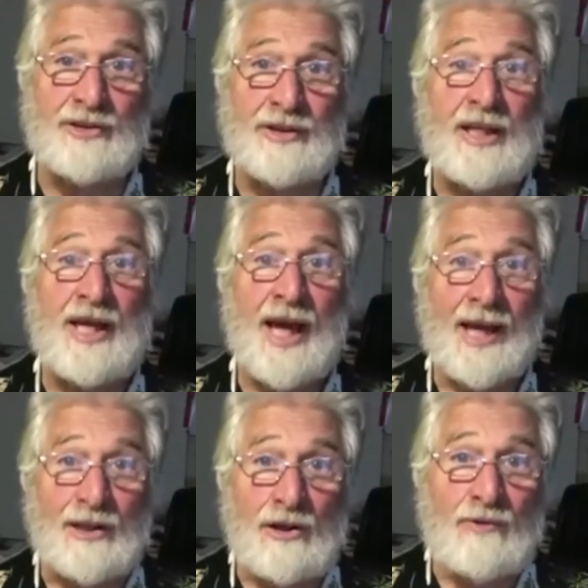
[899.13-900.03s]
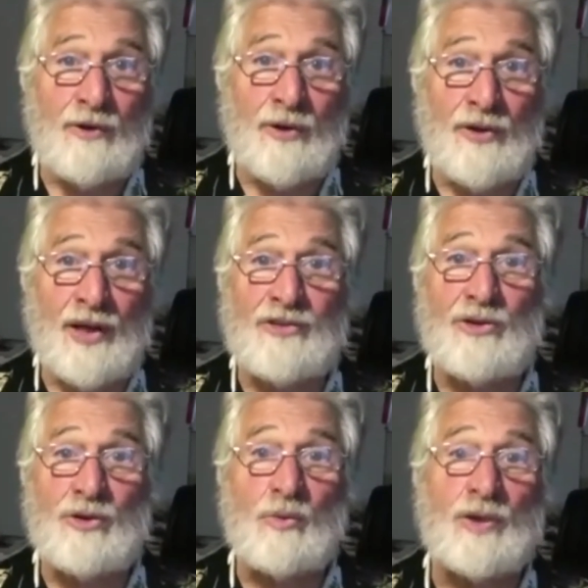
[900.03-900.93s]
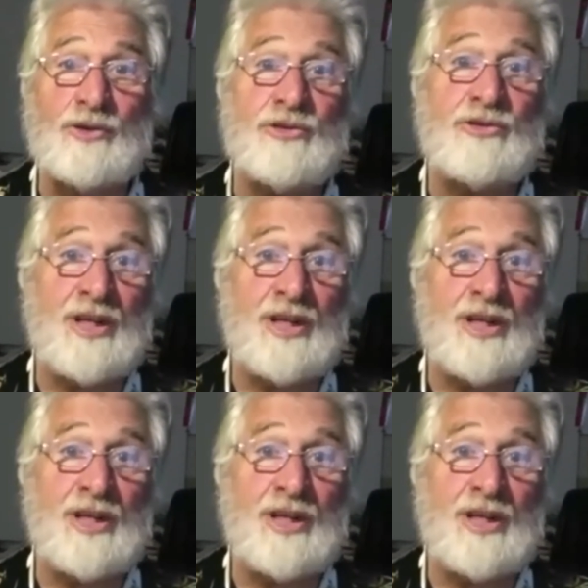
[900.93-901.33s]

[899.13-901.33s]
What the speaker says: And look for the things that you want to see